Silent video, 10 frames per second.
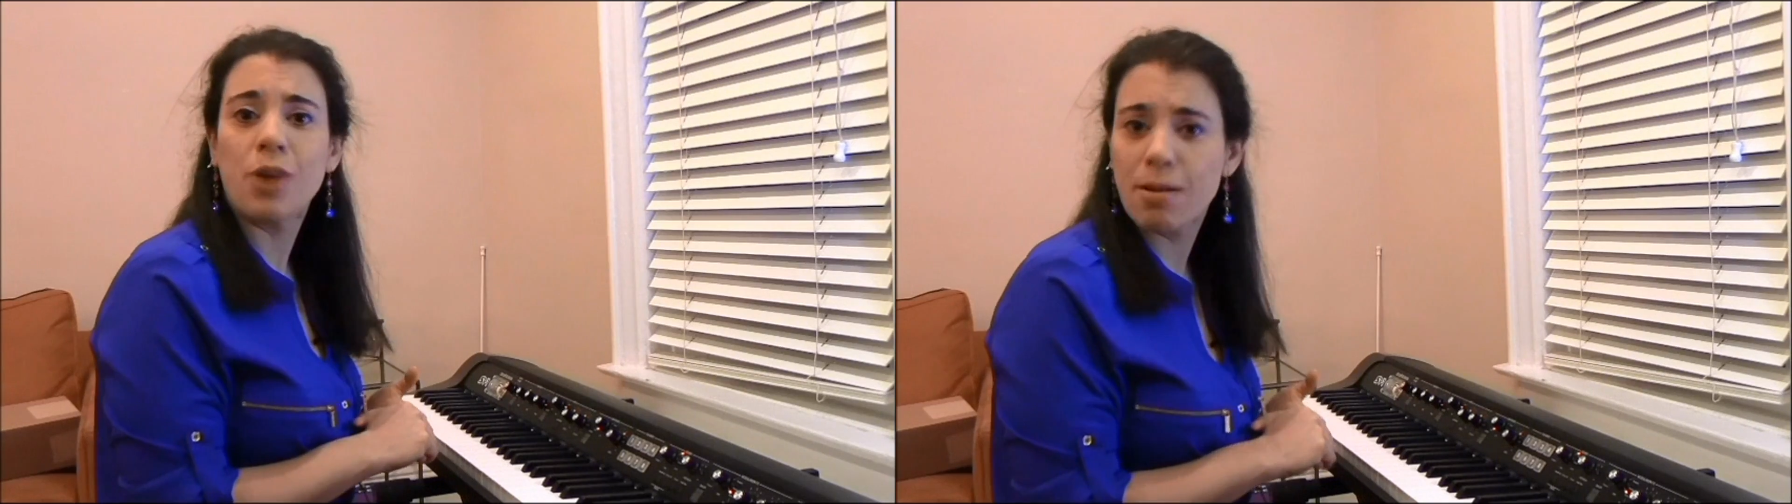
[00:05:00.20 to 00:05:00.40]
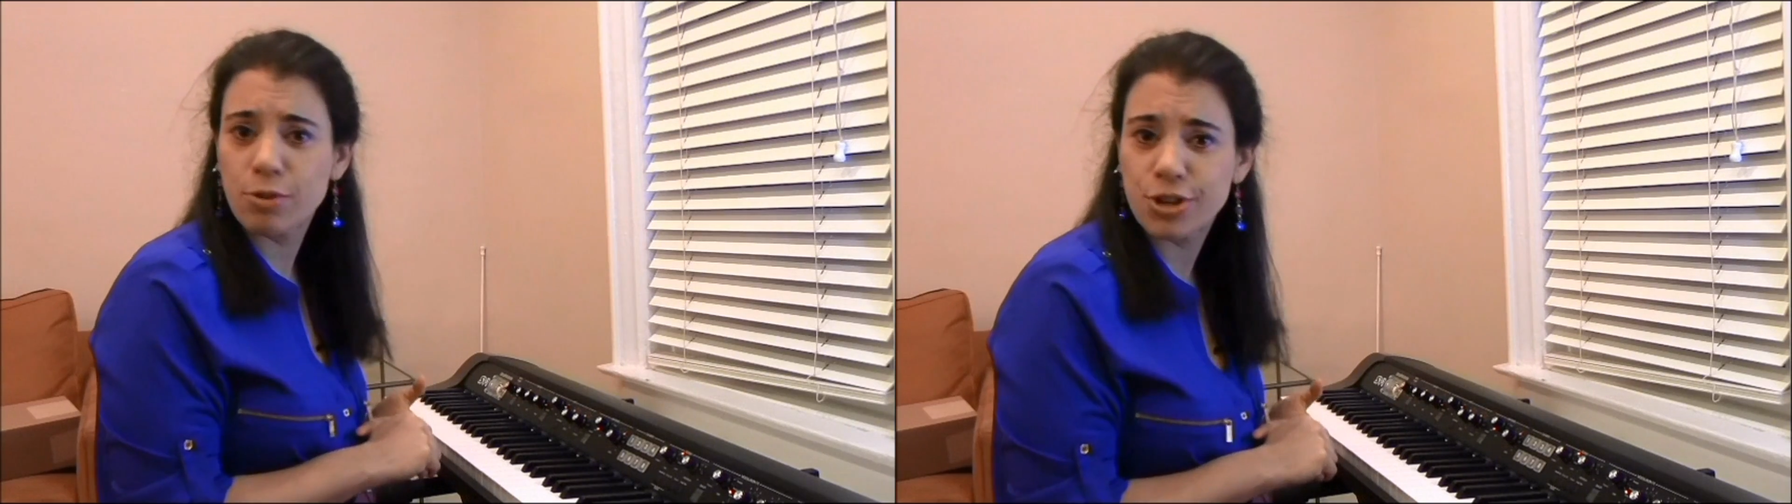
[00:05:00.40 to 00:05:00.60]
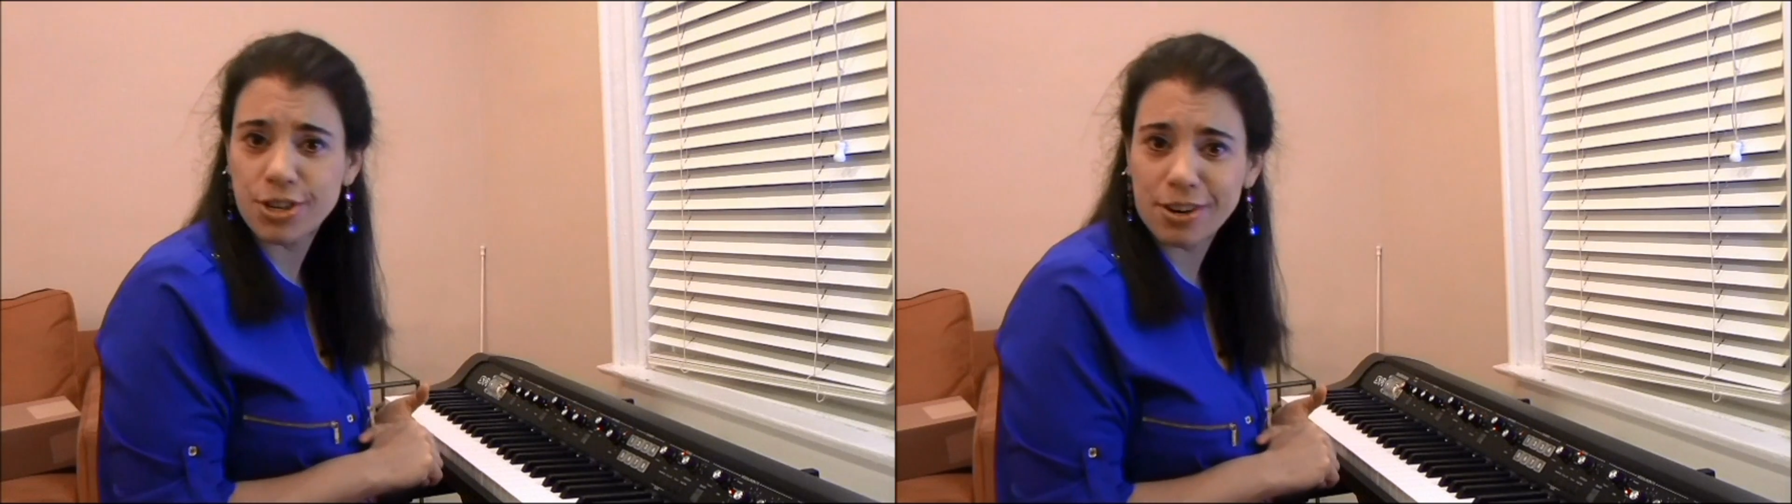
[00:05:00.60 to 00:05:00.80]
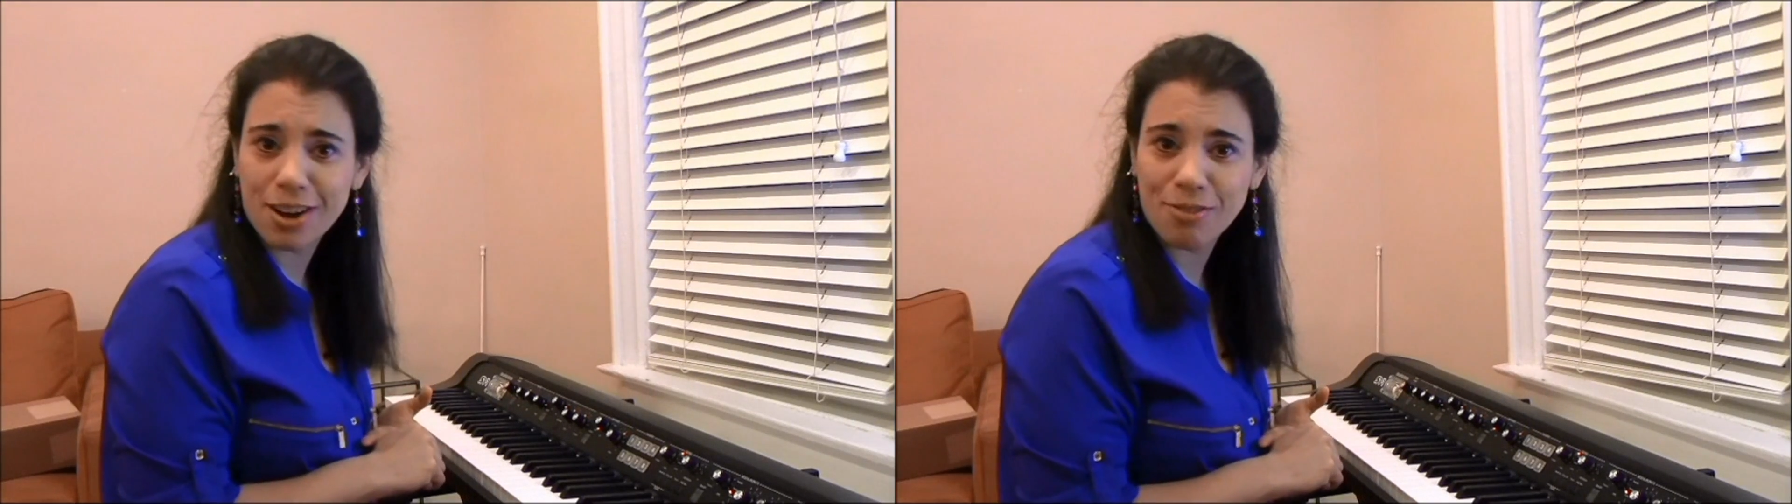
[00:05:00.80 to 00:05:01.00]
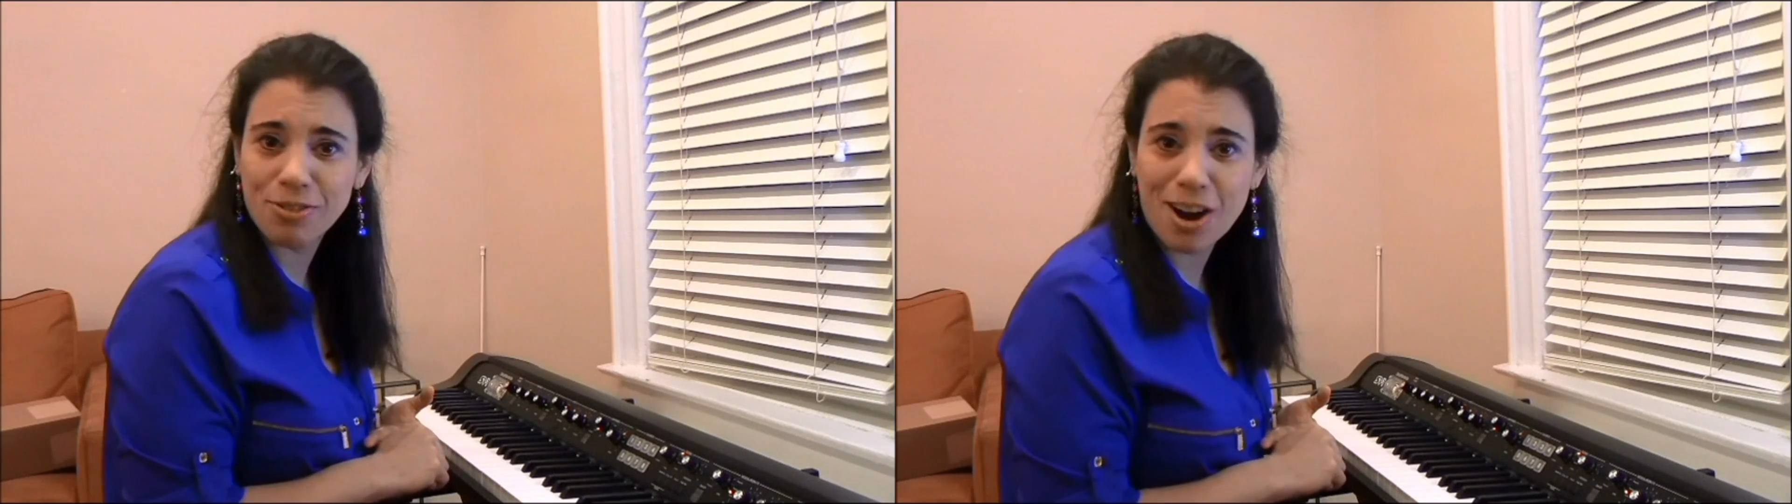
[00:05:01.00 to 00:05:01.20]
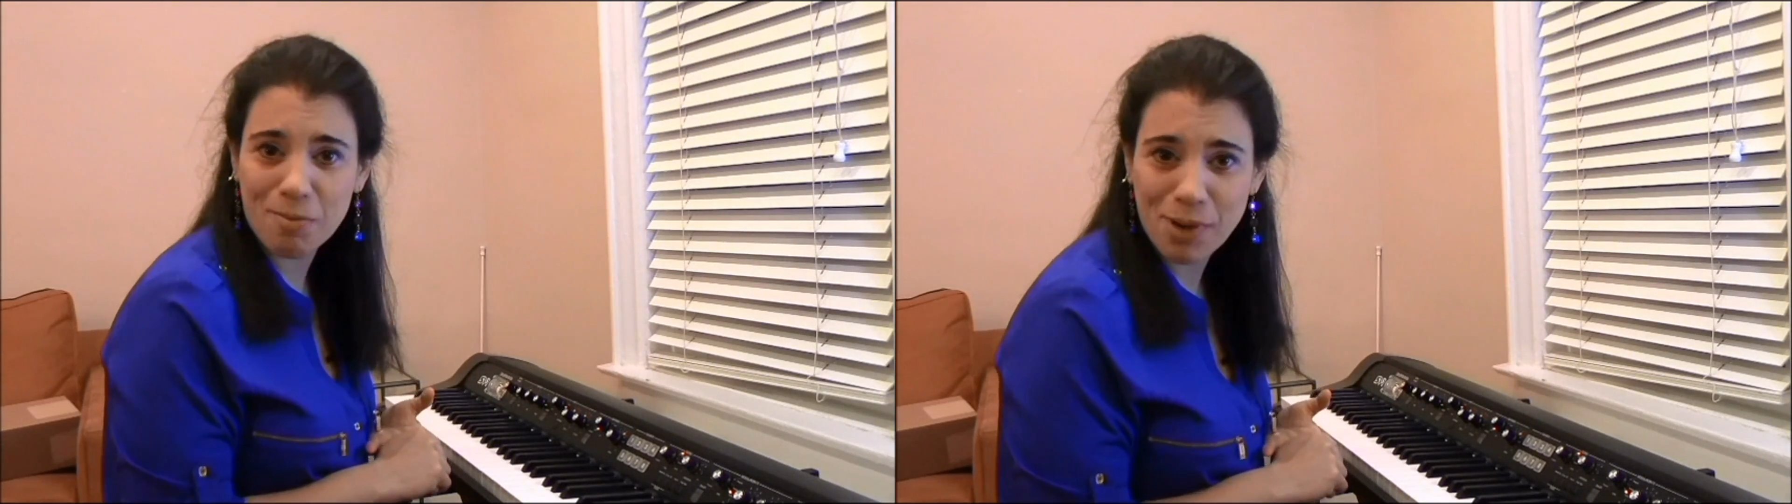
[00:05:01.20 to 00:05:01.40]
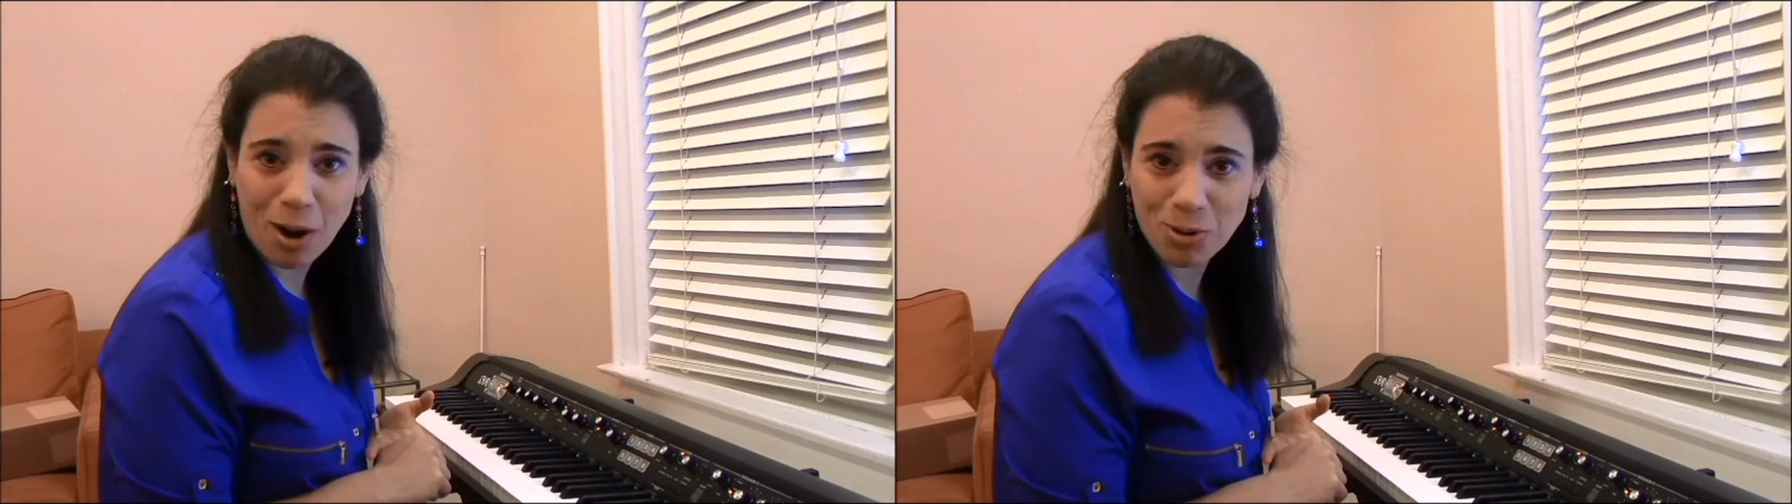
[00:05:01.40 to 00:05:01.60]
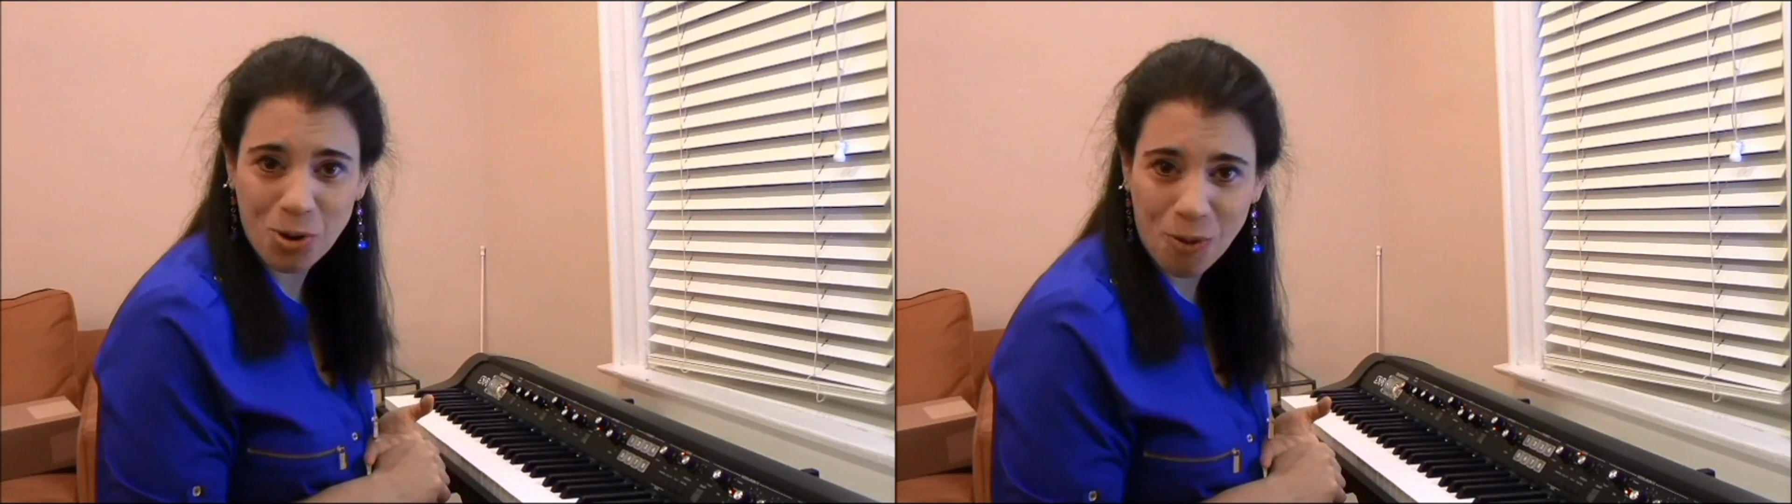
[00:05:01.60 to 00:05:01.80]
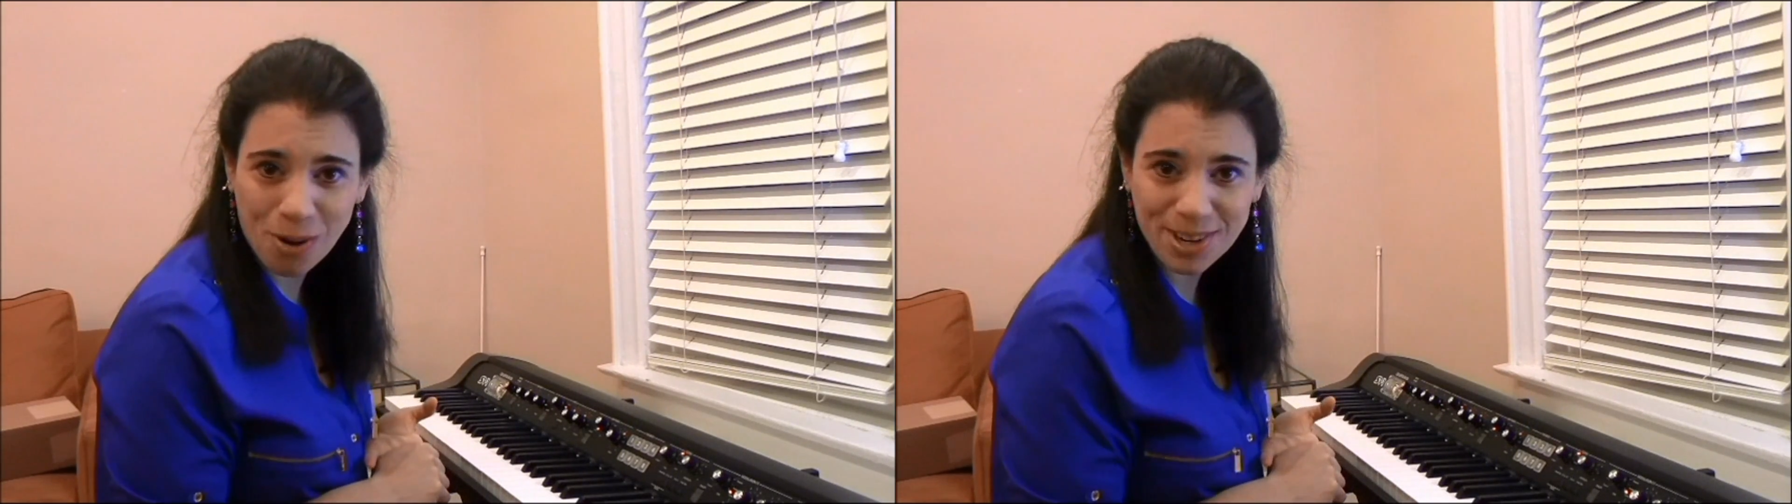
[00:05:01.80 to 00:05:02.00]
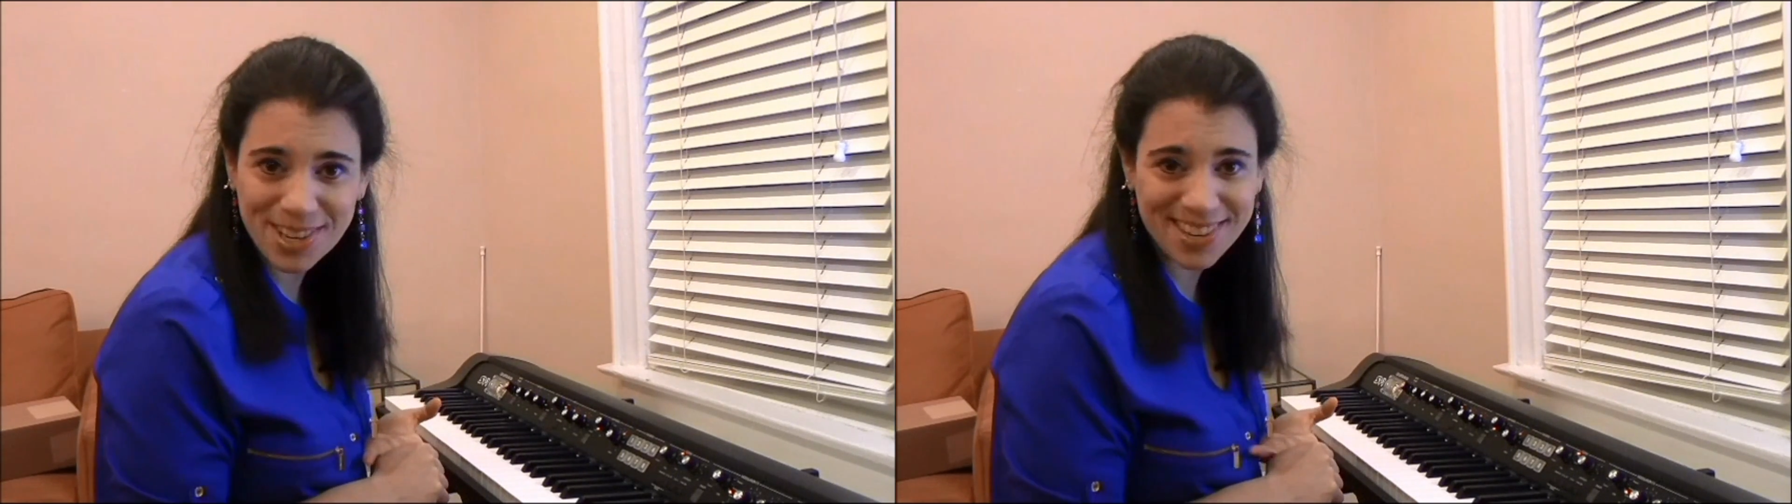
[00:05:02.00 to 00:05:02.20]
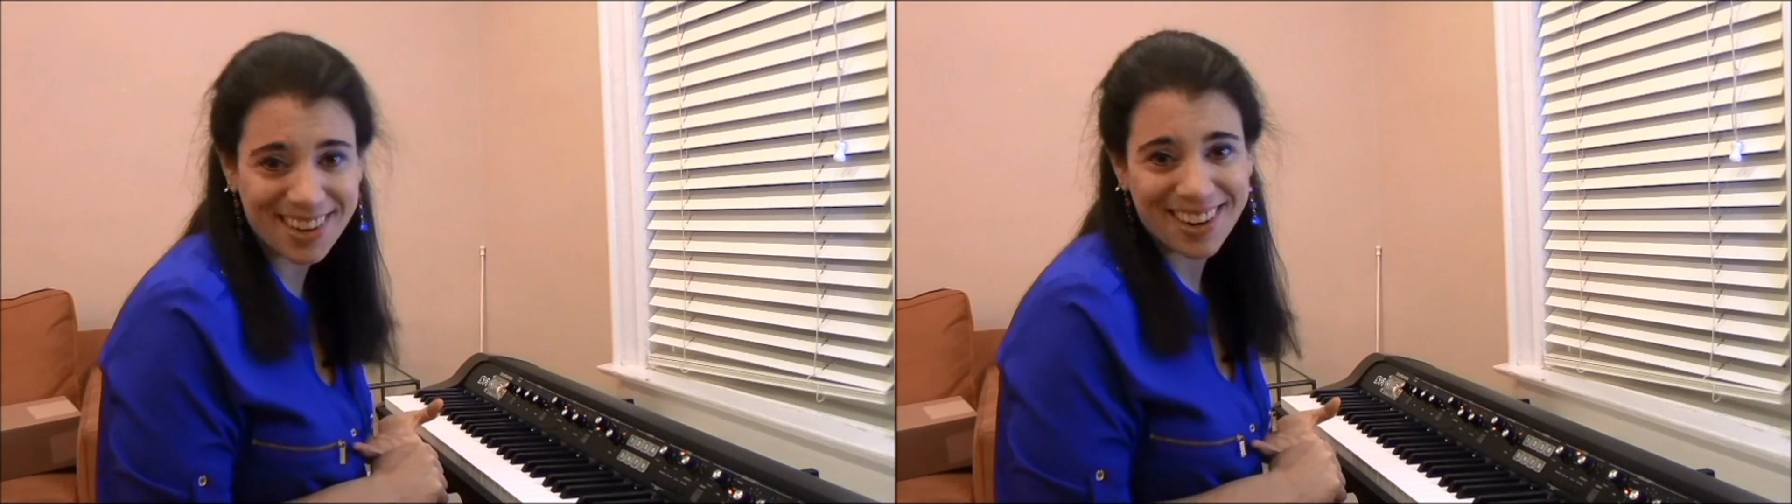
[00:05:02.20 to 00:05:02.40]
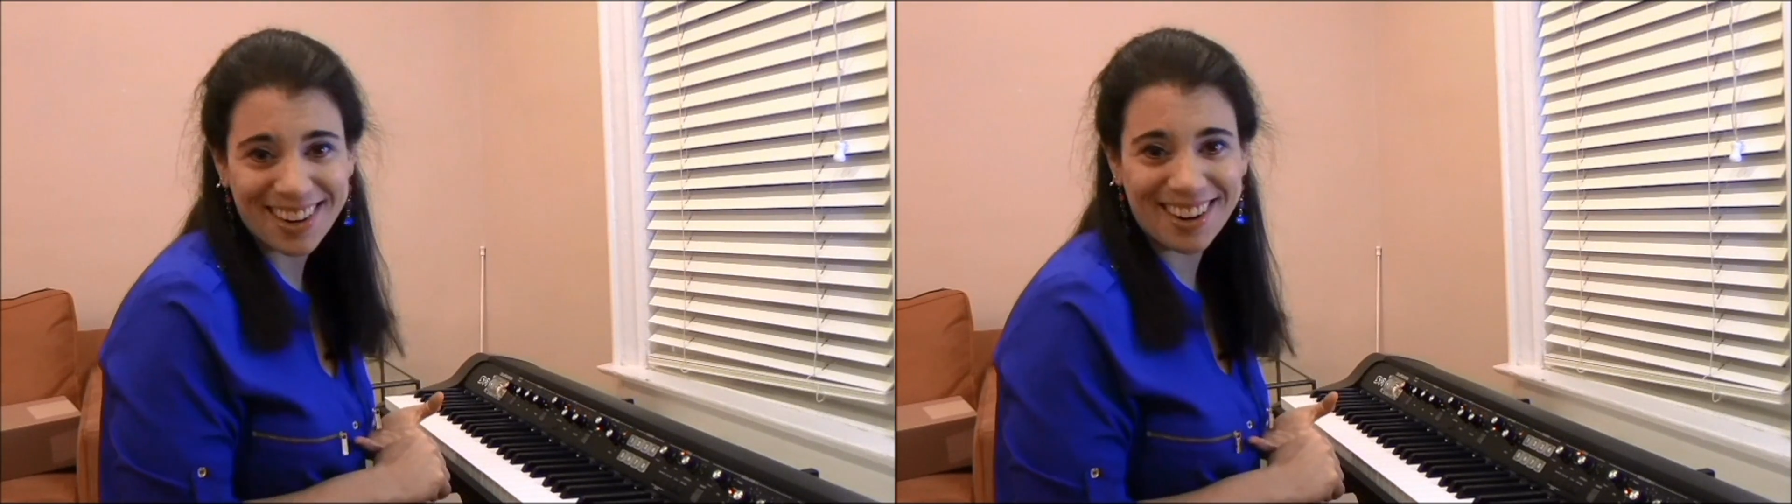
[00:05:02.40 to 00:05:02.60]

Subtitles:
Emerson of compound chords